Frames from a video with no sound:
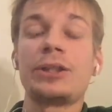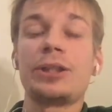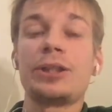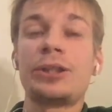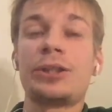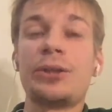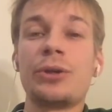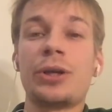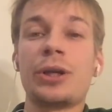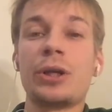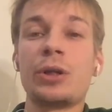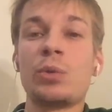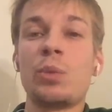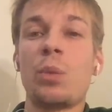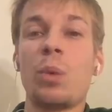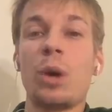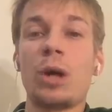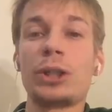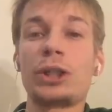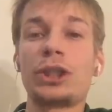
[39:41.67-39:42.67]
You can
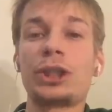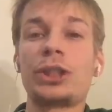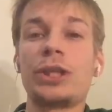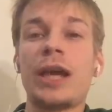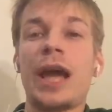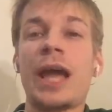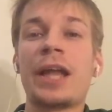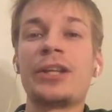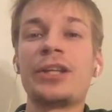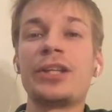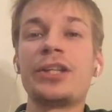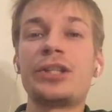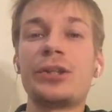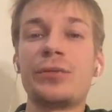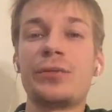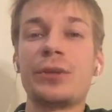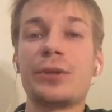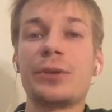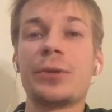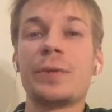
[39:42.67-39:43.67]
watch an
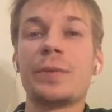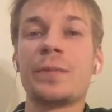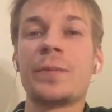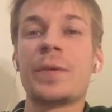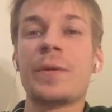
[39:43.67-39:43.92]
interview